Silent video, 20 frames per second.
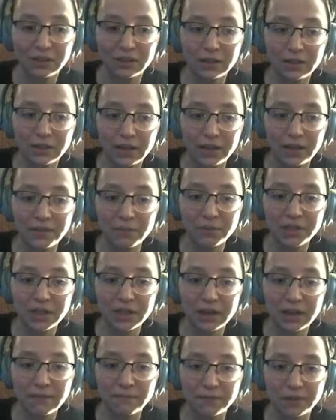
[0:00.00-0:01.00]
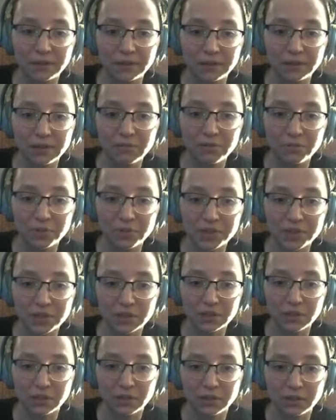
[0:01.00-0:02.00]
And then when night fell, he would
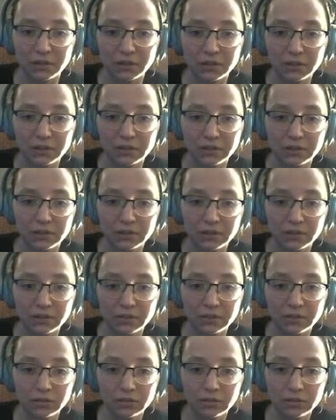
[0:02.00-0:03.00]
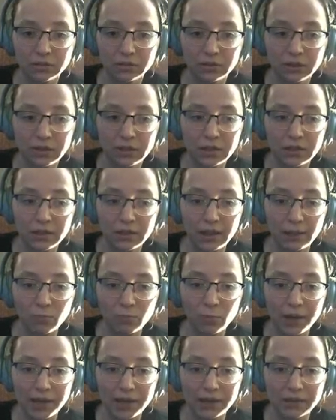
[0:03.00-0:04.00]
return and
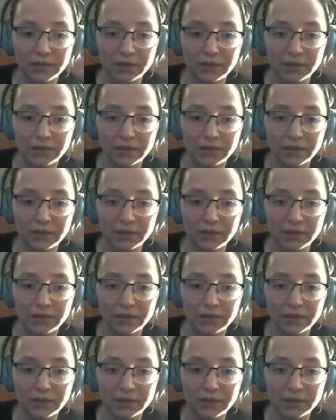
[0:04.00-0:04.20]
wait.